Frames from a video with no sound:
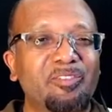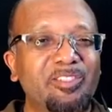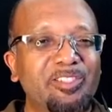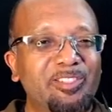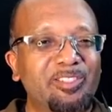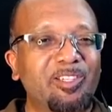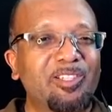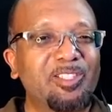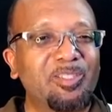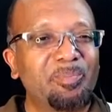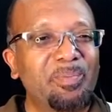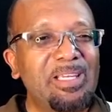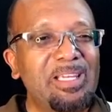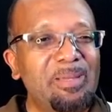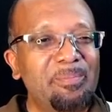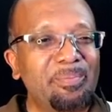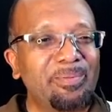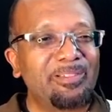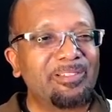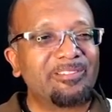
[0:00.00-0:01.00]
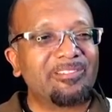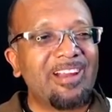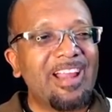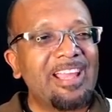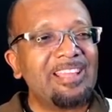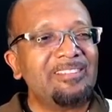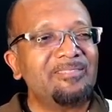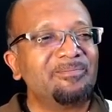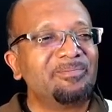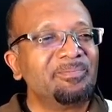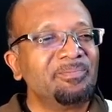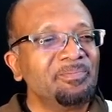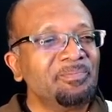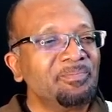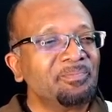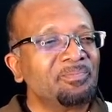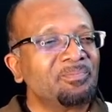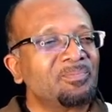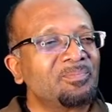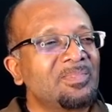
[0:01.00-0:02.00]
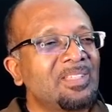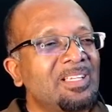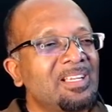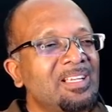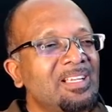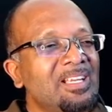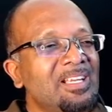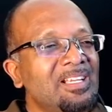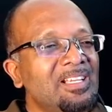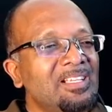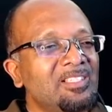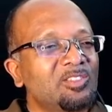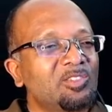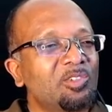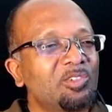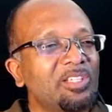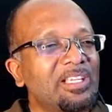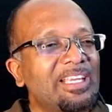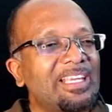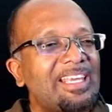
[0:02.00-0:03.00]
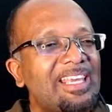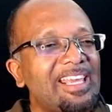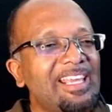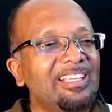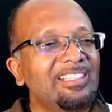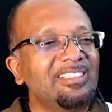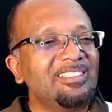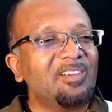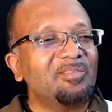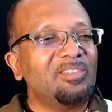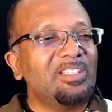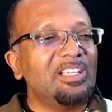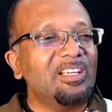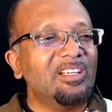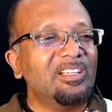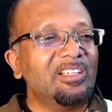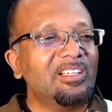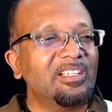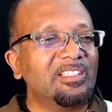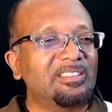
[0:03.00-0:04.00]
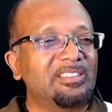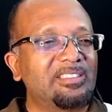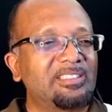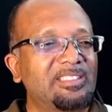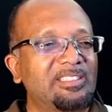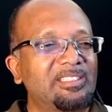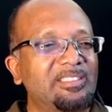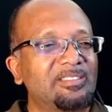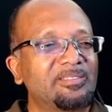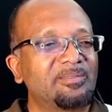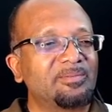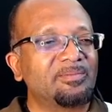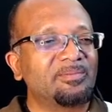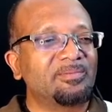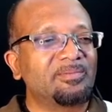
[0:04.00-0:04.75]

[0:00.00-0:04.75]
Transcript: for such people, right? So the kings of the earth.